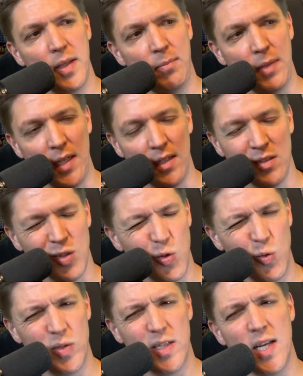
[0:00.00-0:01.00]
be
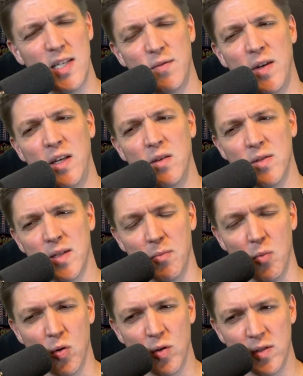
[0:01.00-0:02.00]
Tuesday's video.
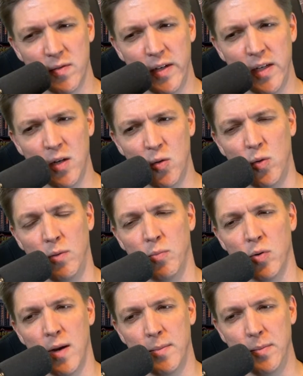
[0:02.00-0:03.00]
Tomorrow's video will
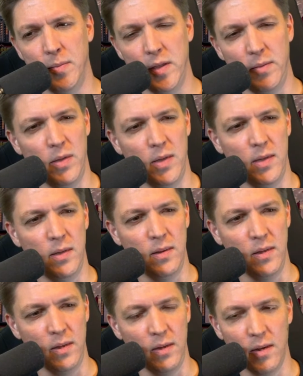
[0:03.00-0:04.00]
probably be
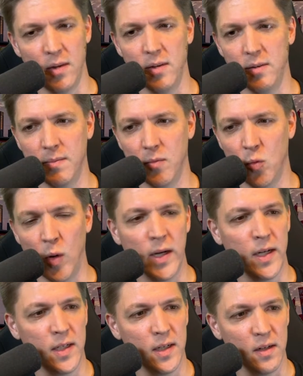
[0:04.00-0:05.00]
the one
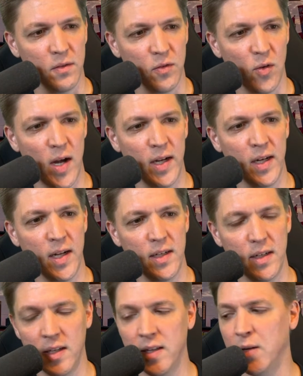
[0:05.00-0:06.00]
I did on Friday night,
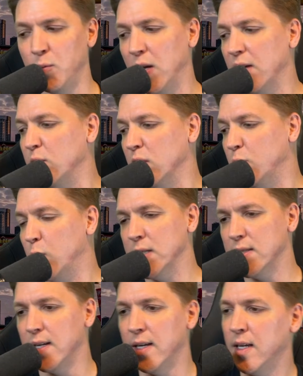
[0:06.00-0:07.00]
and then we have one on
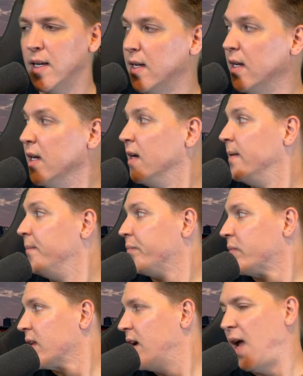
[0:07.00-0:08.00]
Wednesday.
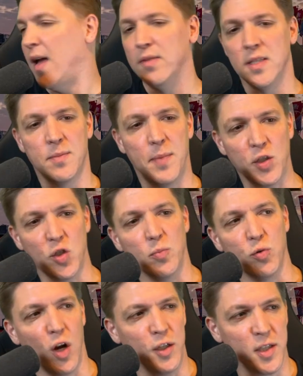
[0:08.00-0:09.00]
I have a special
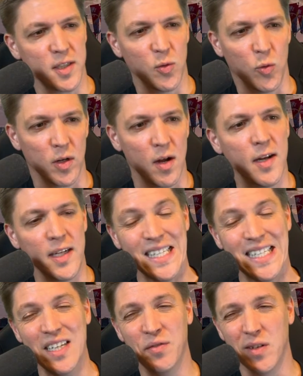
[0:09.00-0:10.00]
project to work on, a
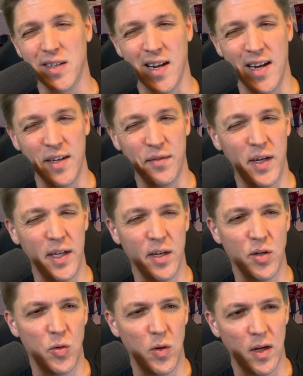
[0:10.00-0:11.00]
different kind of
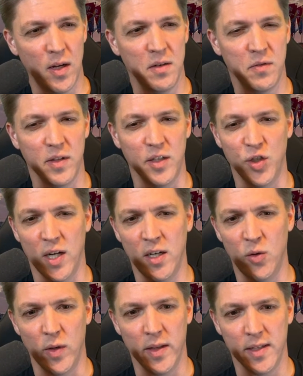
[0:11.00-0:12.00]
video for the
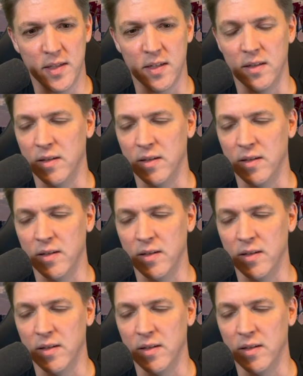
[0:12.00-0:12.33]
channel, one that's going to